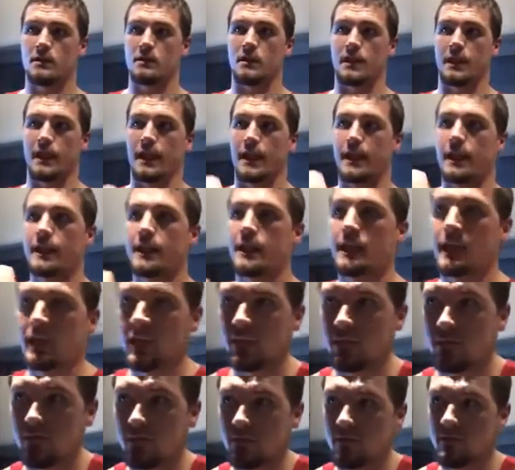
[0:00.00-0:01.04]
Like I can
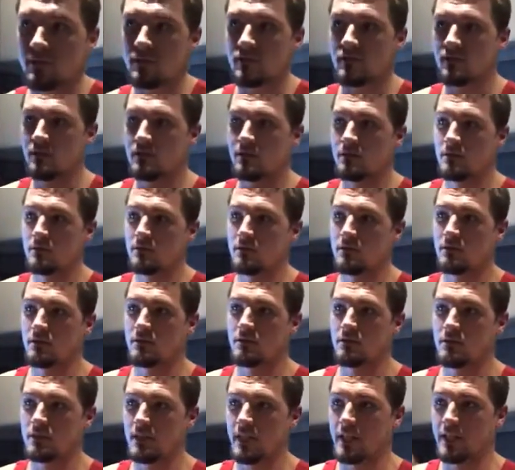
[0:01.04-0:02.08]
get
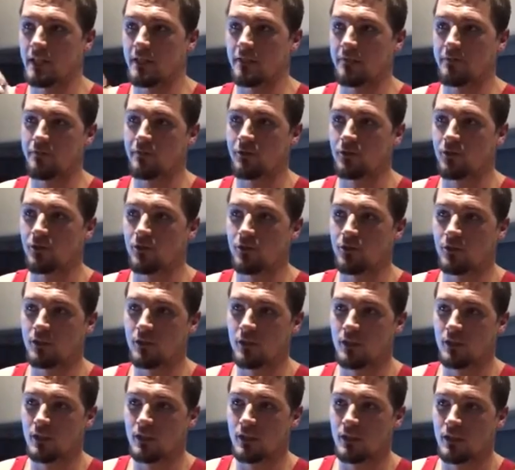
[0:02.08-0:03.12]
fuel
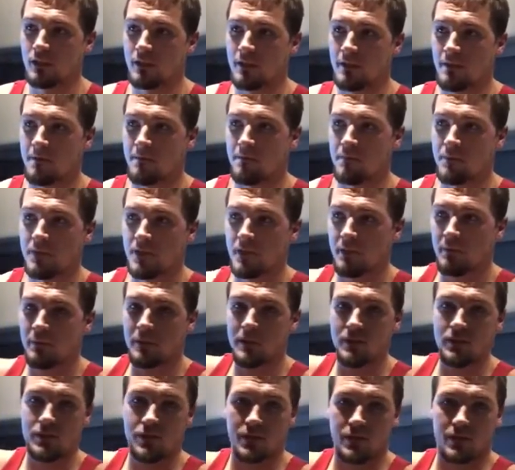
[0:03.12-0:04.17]
in
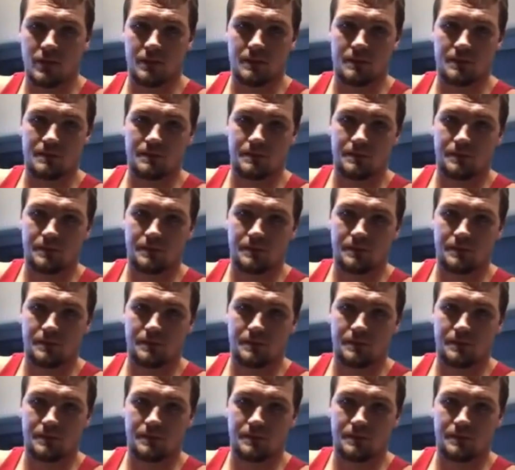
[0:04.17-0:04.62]
Michigan